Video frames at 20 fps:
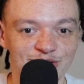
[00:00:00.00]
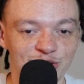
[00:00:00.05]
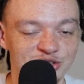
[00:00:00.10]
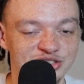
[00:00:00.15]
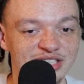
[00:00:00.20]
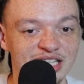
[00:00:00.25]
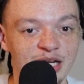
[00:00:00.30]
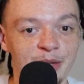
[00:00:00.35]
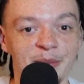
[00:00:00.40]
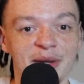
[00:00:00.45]
looks
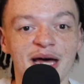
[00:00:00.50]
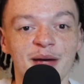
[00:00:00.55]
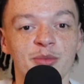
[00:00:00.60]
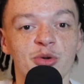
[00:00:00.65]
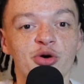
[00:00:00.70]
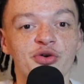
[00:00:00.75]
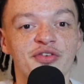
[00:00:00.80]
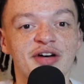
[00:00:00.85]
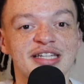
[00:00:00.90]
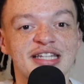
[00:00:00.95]
like a bad
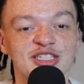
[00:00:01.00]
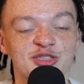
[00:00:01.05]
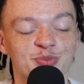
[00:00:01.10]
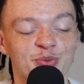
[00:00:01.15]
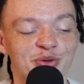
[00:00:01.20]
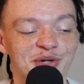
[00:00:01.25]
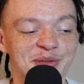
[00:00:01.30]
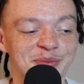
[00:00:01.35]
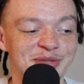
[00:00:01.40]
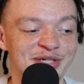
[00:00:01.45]
move at this
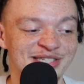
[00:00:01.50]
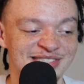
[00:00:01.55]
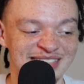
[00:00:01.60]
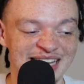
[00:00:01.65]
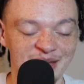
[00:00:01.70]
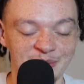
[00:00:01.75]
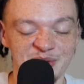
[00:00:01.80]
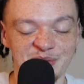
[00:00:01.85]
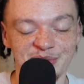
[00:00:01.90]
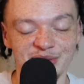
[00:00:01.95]
point because
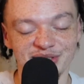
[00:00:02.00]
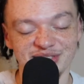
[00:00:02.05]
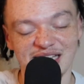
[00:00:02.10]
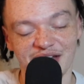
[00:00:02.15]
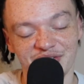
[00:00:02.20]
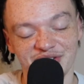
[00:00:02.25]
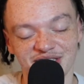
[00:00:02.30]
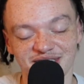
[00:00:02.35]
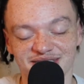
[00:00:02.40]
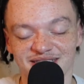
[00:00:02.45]
Nate McMillan's
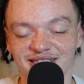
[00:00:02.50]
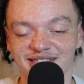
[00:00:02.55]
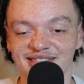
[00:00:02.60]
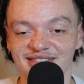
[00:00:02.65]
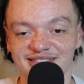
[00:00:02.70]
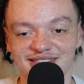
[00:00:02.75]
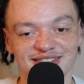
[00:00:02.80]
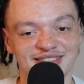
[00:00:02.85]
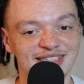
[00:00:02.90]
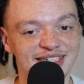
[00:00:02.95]
having a ton of
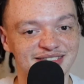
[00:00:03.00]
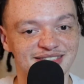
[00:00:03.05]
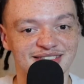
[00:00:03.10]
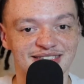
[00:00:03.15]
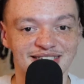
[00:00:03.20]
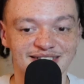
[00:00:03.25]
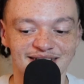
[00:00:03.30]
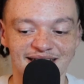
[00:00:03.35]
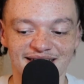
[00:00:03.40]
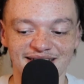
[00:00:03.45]
success in
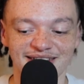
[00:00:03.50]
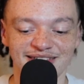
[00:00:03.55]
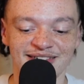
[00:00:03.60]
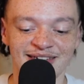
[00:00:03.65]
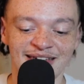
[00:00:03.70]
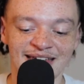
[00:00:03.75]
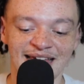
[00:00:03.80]
Atlanta,